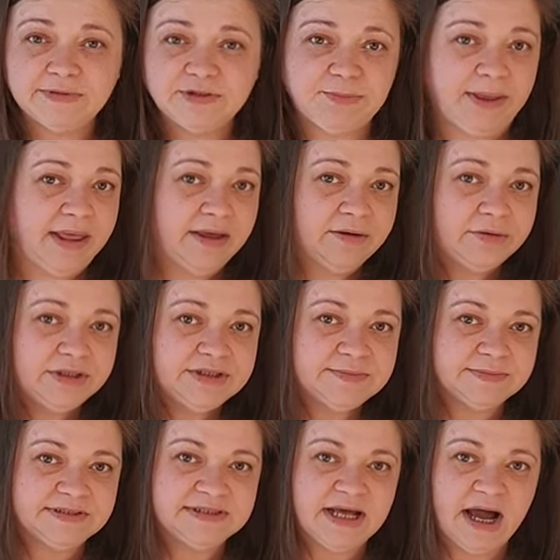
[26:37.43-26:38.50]
to make
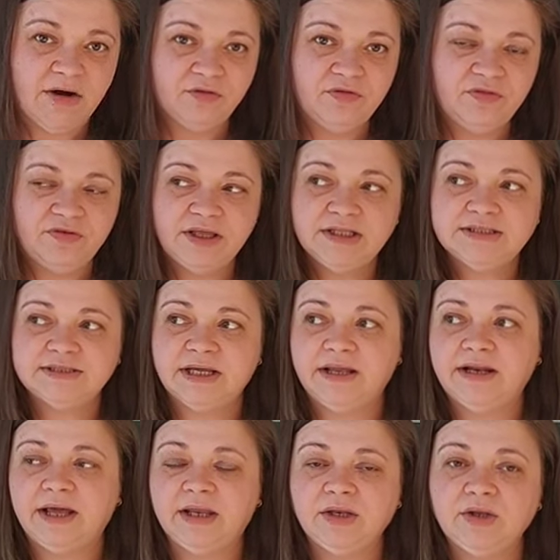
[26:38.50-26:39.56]
Christmas outfits,
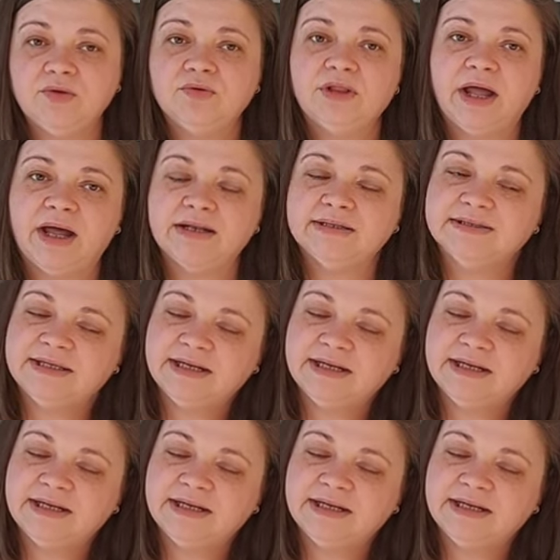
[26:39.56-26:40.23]
and I knew that